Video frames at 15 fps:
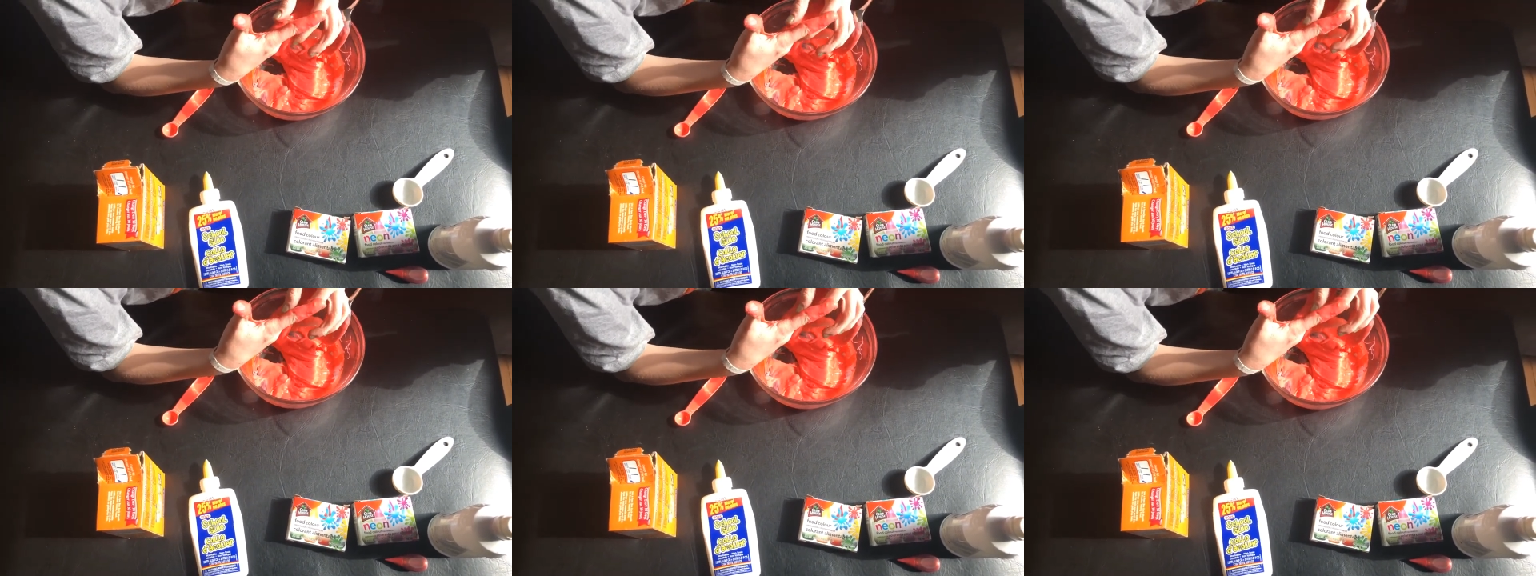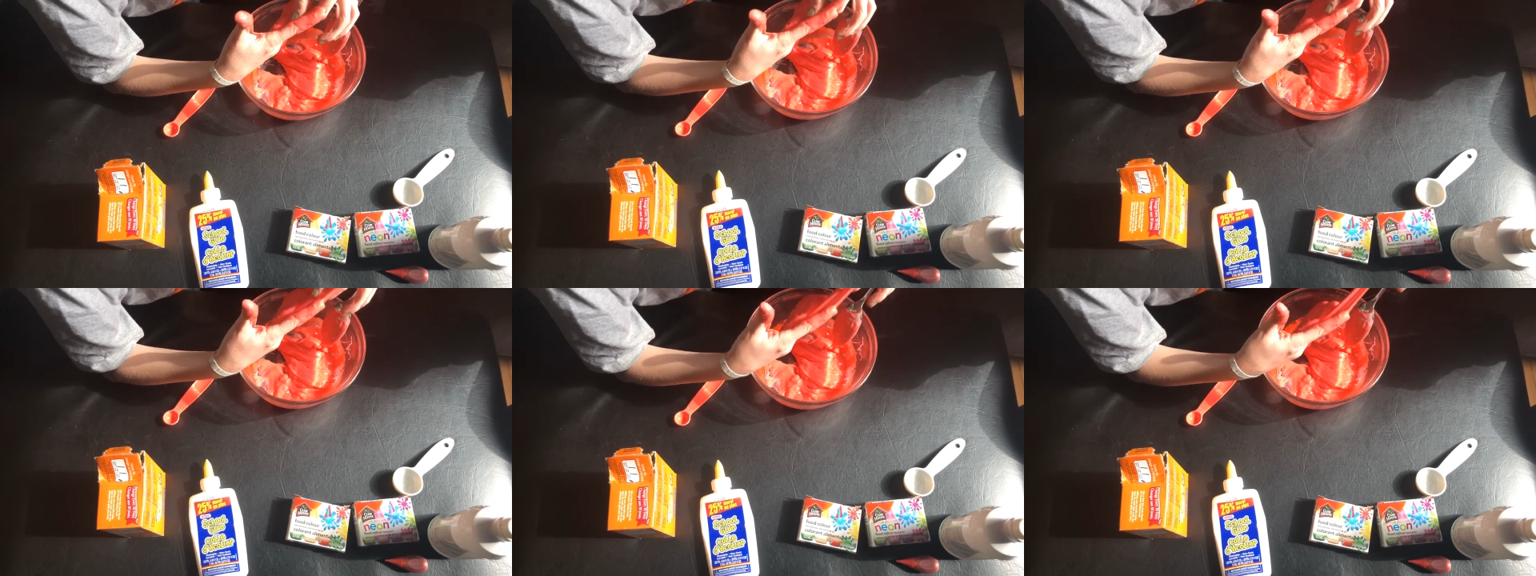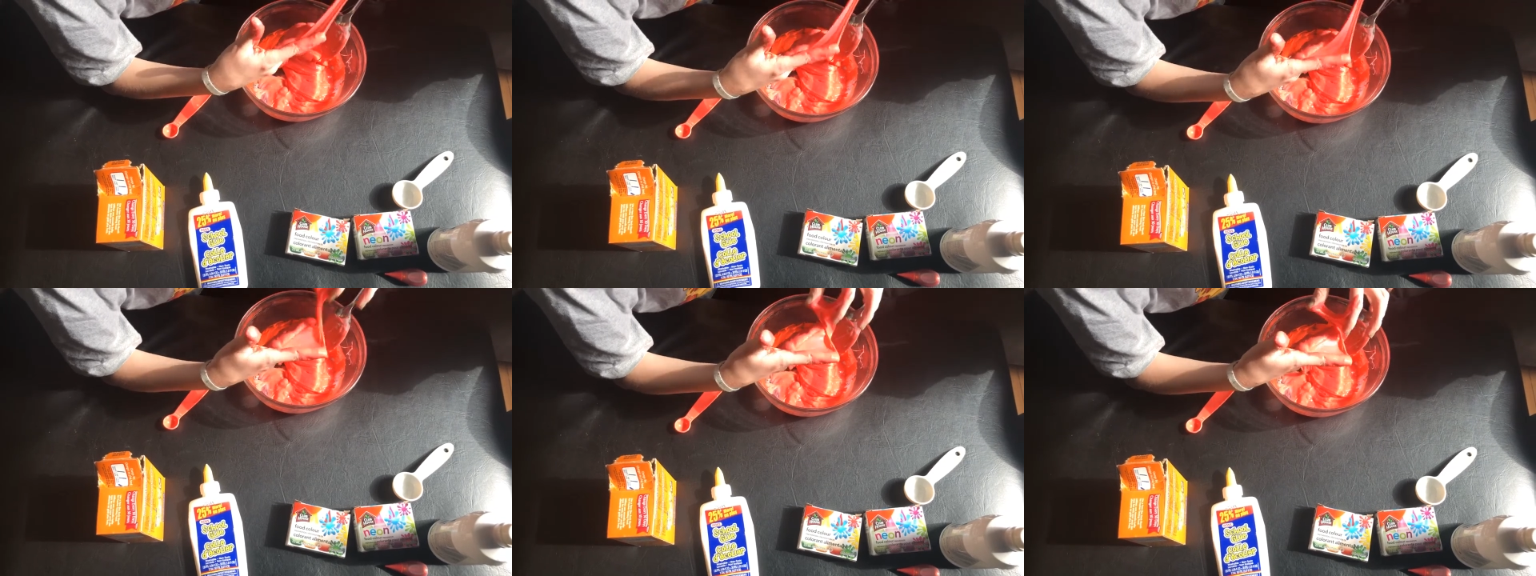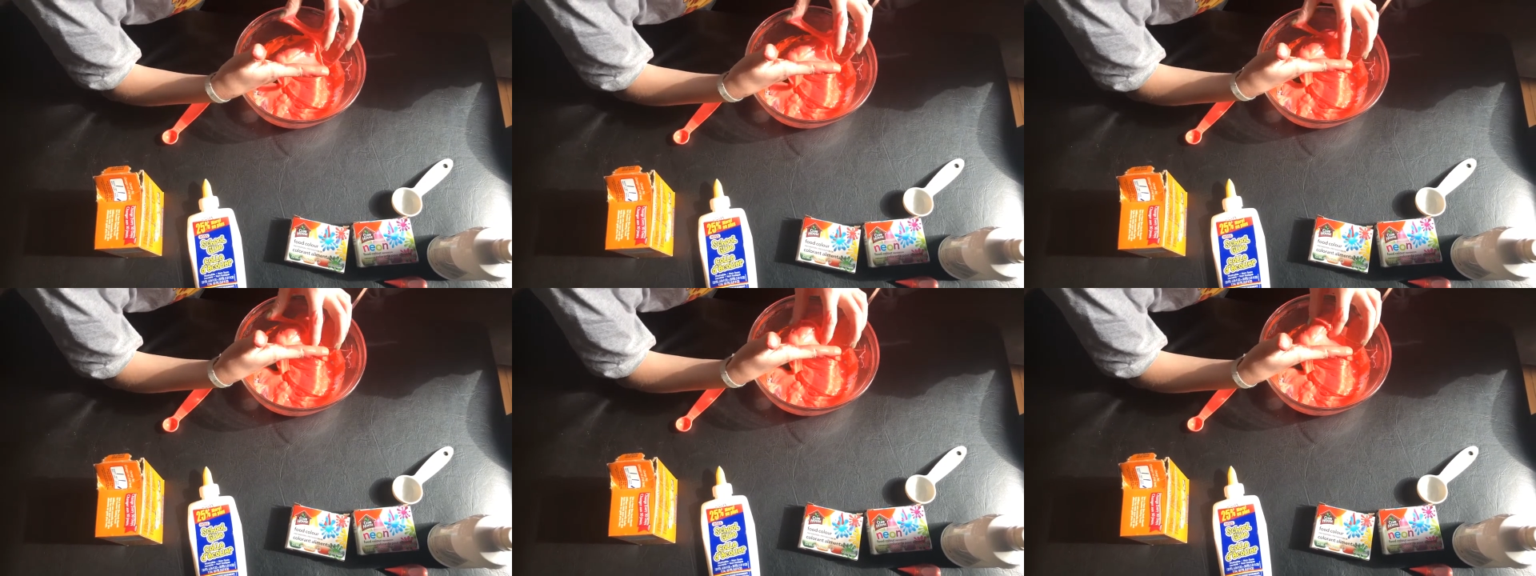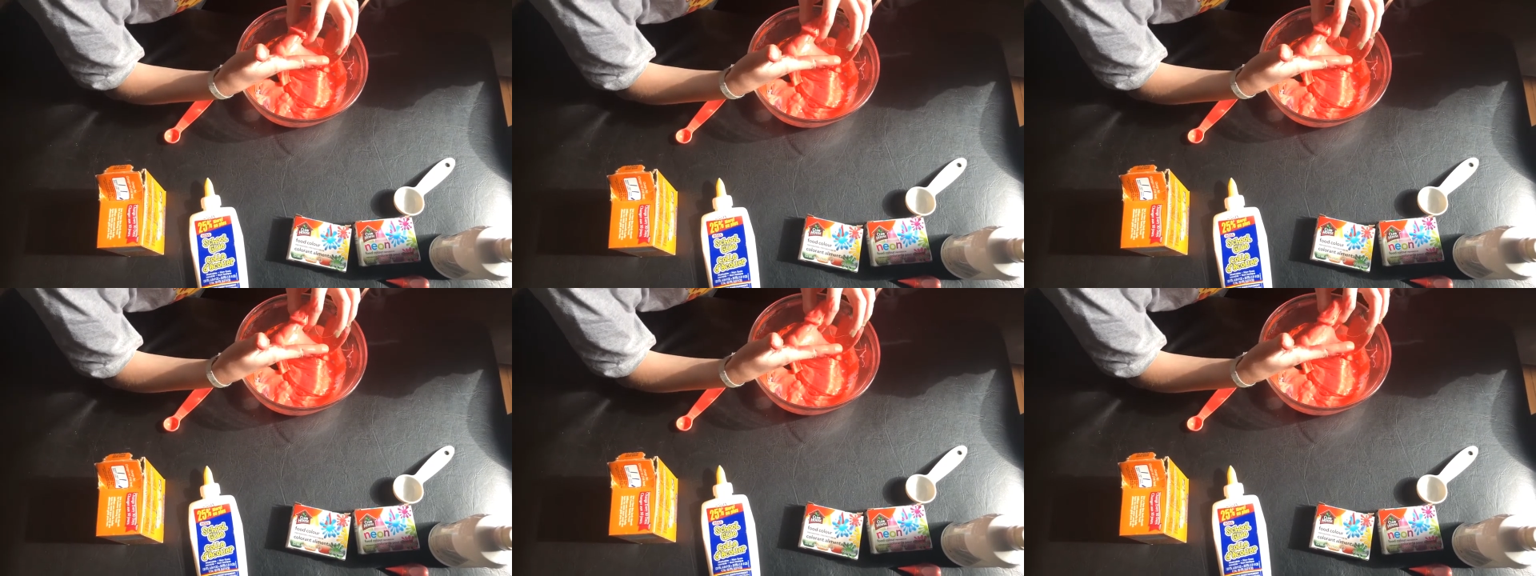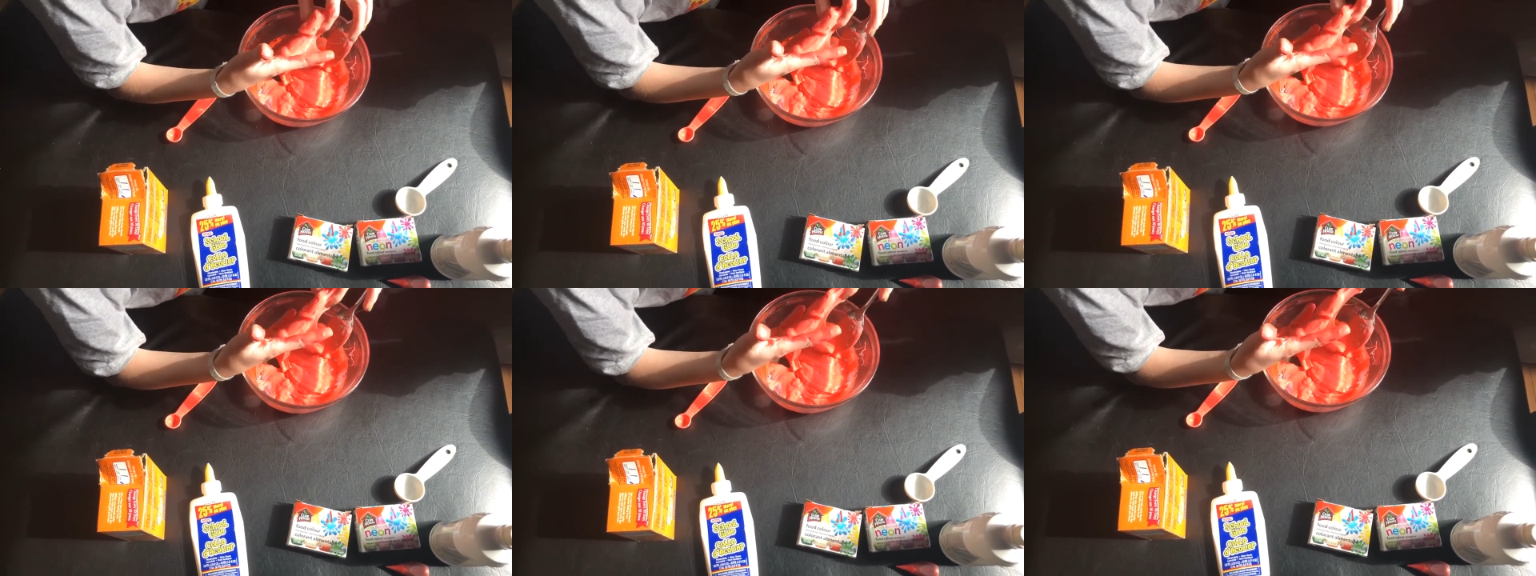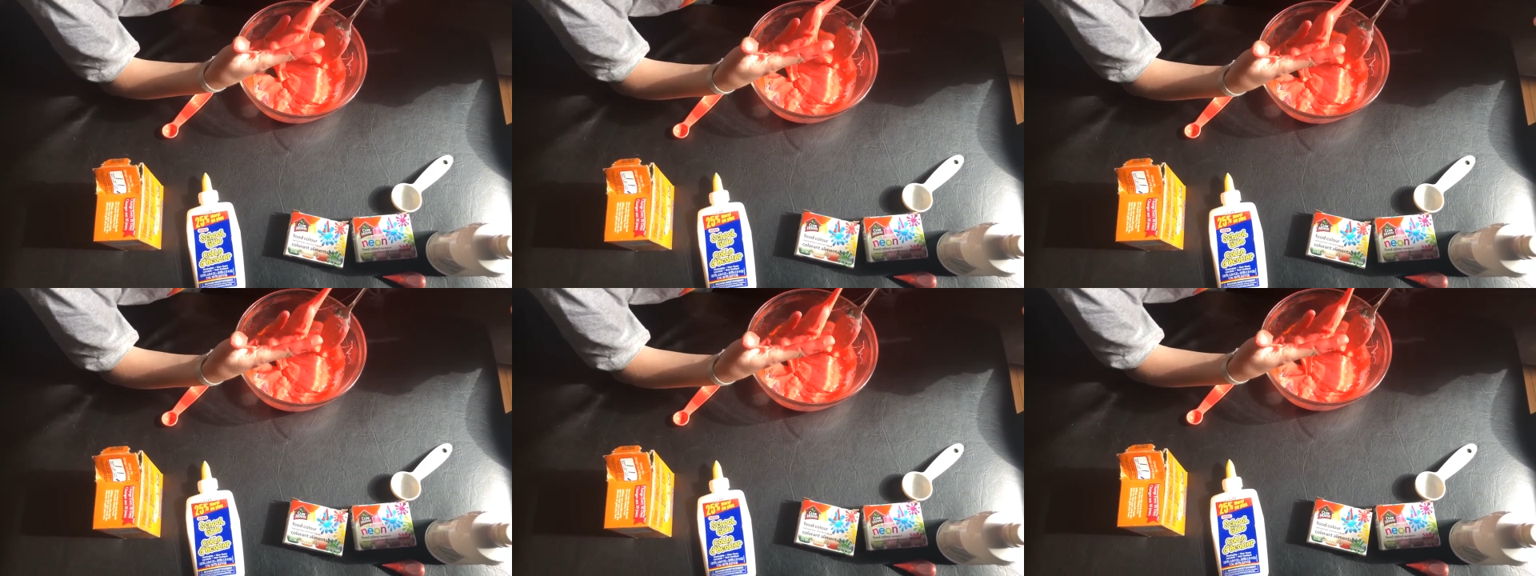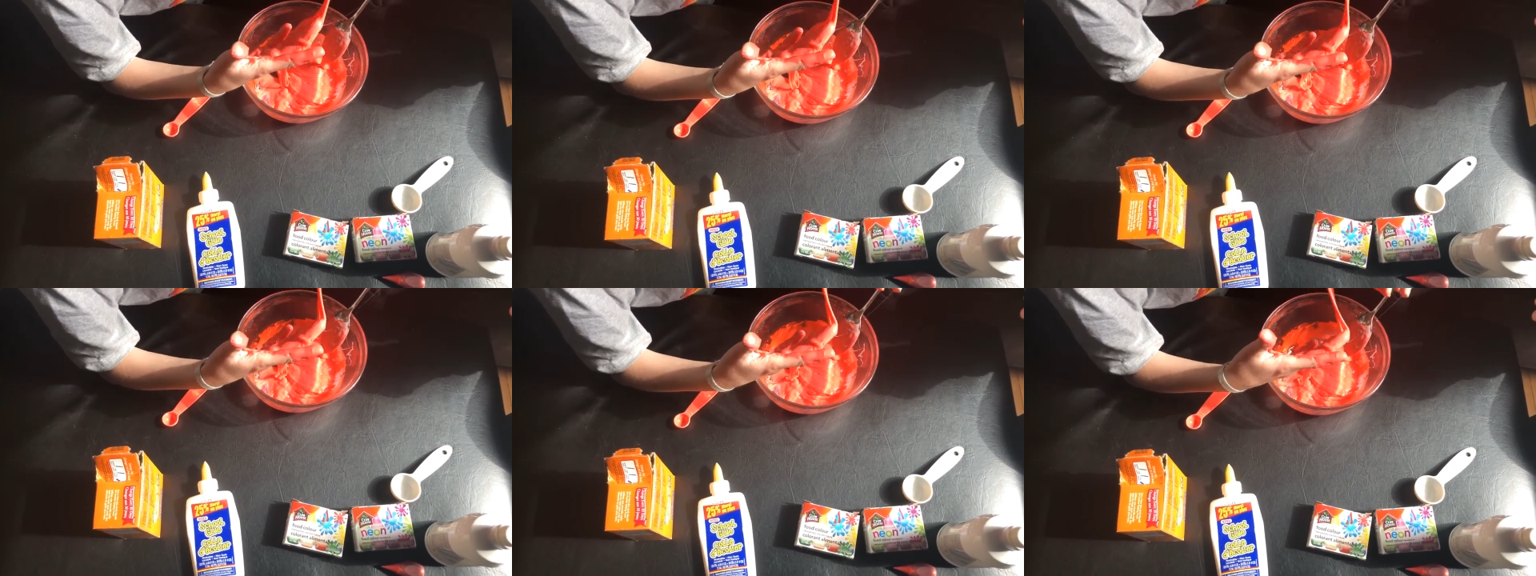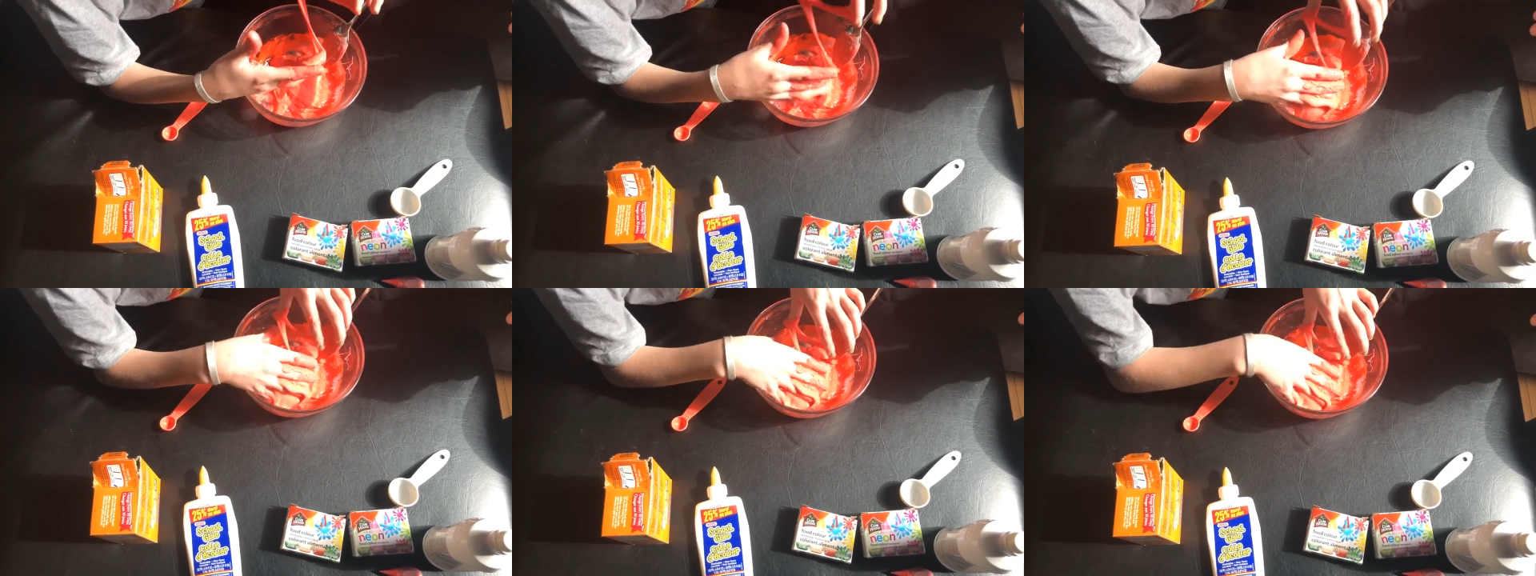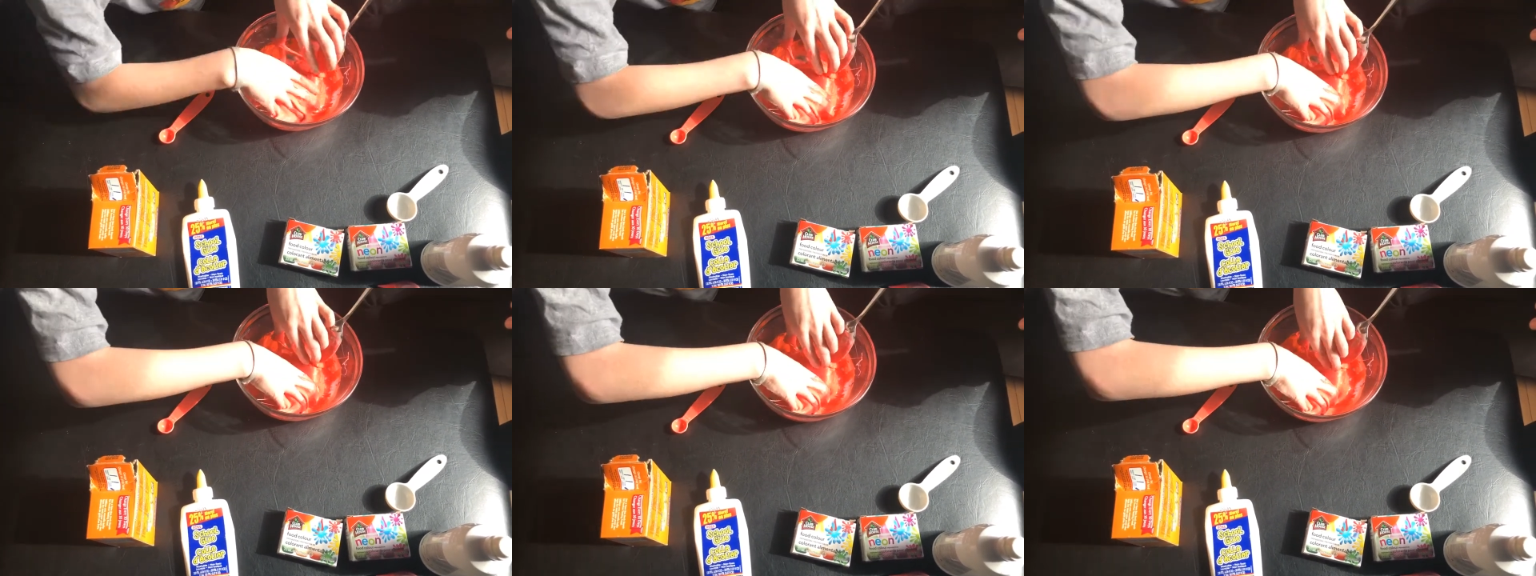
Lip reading: [unreadable: no face in view]